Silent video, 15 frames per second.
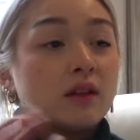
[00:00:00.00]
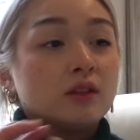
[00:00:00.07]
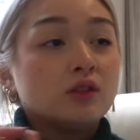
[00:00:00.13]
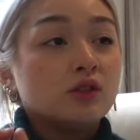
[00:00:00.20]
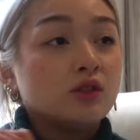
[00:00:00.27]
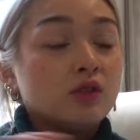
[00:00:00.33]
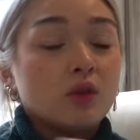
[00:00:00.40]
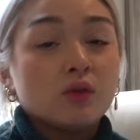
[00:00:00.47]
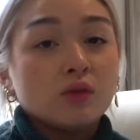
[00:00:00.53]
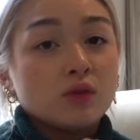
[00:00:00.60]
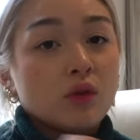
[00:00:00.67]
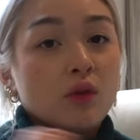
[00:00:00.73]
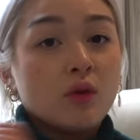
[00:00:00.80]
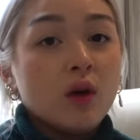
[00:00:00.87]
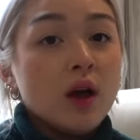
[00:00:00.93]

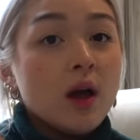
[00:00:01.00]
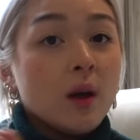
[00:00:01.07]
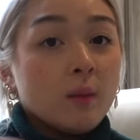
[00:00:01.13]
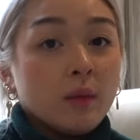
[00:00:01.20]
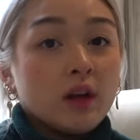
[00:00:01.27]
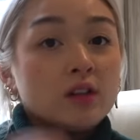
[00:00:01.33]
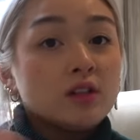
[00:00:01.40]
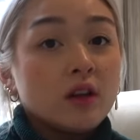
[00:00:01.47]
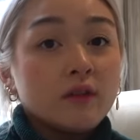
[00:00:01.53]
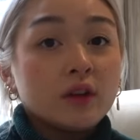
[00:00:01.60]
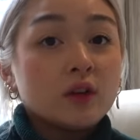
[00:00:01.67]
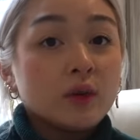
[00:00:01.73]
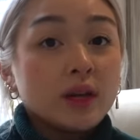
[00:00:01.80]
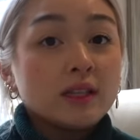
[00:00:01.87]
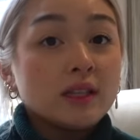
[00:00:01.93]
so much of a
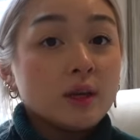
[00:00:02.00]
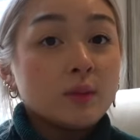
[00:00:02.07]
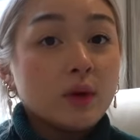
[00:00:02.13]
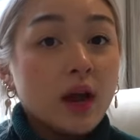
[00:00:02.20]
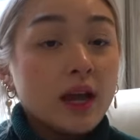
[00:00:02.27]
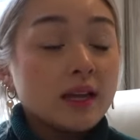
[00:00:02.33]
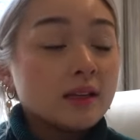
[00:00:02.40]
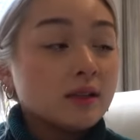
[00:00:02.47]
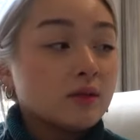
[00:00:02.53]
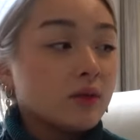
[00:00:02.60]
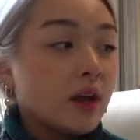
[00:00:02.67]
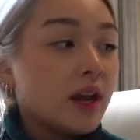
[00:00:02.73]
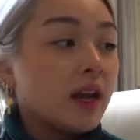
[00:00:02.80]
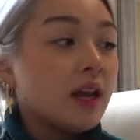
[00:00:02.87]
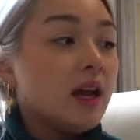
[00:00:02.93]
crazy price,
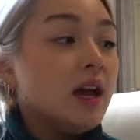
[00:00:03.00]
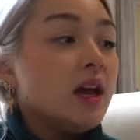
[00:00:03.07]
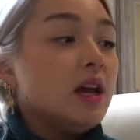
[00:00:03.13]
right?